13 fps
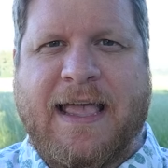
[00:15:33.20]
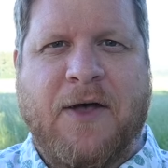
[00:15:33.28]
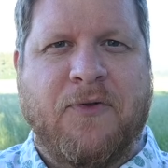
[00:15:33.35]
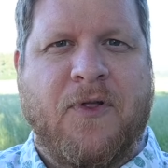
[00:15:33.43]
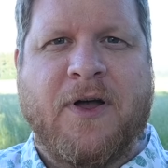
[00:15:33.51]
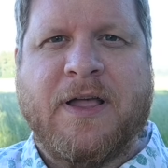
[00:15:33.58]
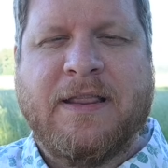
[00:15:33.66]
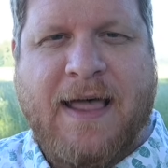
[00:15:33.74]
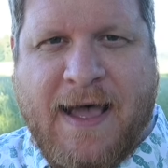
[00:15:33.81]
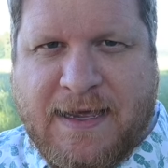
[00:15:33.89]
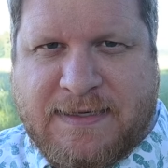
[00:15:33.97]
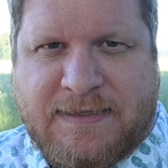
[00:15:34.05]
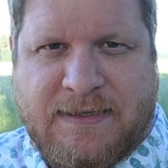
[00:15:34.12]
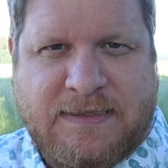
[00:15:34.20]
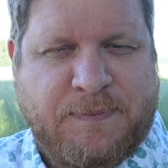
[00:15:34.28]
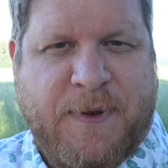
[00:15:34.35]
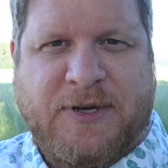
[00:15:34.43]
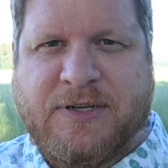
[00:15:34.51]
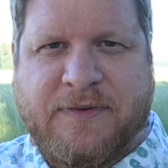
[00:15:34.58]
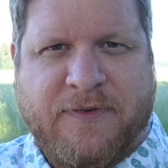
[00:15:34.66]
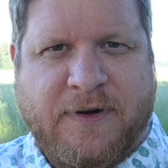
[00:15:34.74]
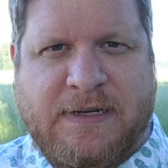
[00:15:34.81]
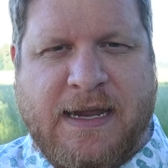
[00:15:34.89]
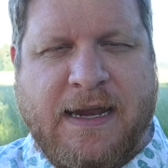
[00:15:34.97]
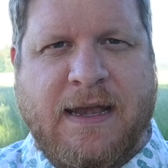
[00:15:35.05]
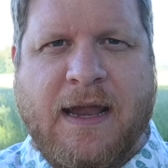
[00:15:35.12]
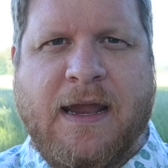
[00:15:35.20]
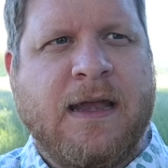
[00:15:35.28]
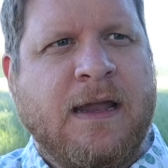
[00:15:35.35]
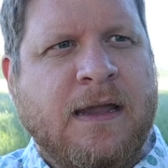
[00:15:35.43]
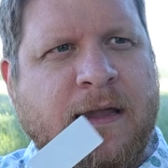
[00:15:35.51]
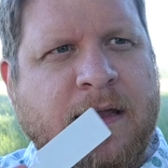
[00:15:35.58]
how long it lasts, especially for a date night.